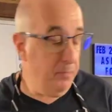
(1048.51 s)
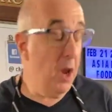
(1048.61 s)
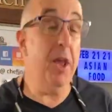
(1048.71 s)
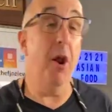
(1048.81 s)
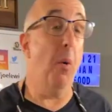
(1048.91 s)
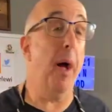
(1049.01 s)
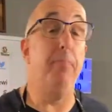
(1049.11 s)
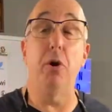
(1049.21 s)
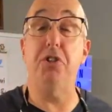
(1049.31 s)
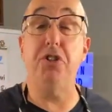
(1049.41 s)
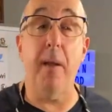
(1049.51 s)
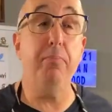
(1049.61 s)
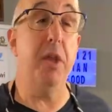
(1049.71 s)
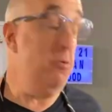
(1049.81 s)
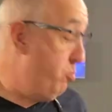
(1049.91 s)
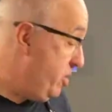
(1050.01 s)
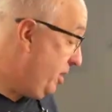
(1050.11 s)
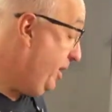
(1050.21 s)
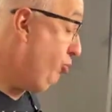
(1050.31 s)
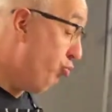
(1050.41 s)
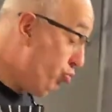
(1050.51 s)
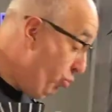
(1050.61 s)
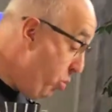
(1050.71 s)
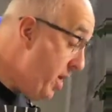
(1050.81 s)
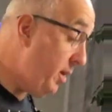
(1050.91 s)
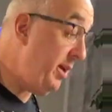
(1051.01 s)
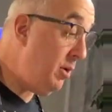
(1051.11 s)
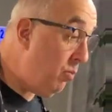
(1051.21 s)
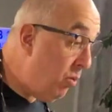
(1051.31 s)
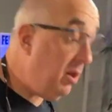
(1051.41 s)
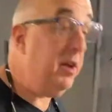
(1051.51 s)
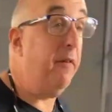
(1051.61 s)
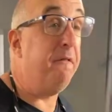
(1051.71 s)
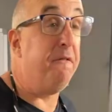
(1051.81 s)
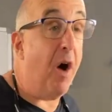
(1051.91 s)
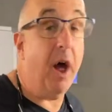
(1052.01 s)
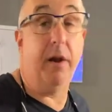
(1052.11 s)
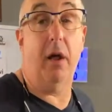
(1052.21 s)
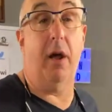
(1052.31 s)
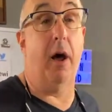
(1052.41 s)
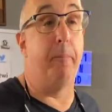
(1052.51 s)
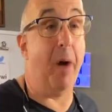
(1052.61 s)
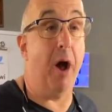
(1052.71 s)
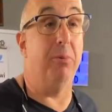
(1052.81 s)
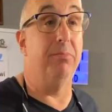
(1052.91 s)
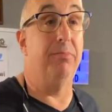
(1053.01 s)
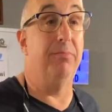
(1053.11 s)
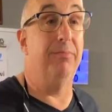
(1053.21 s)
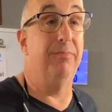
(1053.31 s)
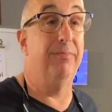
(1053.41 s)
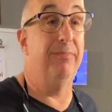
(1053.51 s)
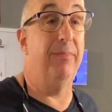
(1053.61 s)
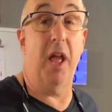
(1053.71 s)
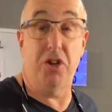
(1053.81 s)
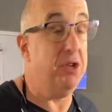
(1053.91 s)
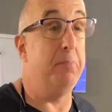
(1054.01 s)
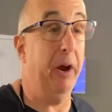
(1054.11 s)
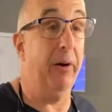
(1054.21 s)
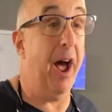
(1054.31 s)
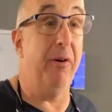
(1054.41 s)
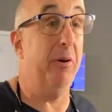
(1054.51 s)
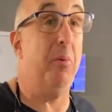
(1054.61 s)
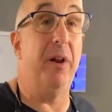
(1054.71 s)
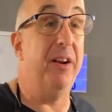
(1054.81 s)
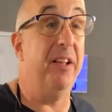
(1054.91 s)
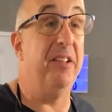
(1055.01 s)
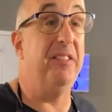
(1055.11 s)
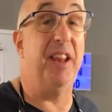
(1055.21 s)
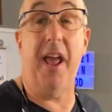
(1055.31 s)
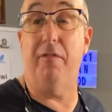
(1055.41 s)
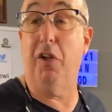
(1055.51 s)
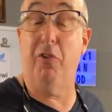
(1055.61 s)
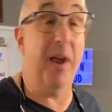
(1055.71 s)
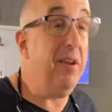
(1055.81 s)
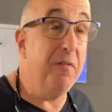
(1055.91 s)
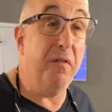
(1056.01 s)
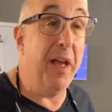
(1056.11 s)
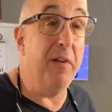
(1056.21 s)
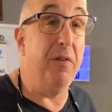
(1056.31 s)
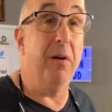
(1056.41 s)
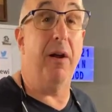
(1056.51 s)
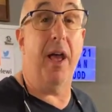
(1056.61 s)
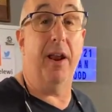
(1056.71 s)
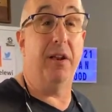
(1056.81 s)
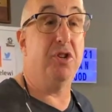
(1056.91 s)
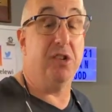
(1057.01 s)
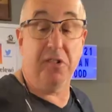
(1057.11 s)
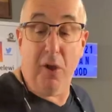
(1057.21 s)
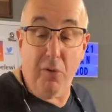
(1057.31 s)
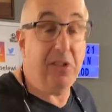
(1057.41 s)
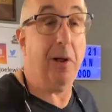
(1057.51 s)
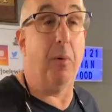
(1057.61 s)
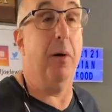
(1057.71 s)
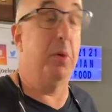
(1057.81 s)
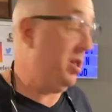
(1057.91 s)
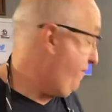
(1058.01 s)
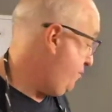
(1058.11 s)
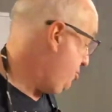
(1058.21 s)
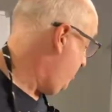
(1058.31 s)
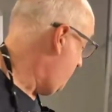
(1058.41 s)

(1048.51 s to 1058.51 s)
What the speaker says: You know what? There's something really, really, really fun about Asian beer. I don't know what it is. They have a great flavor, and it just goes so well with the food.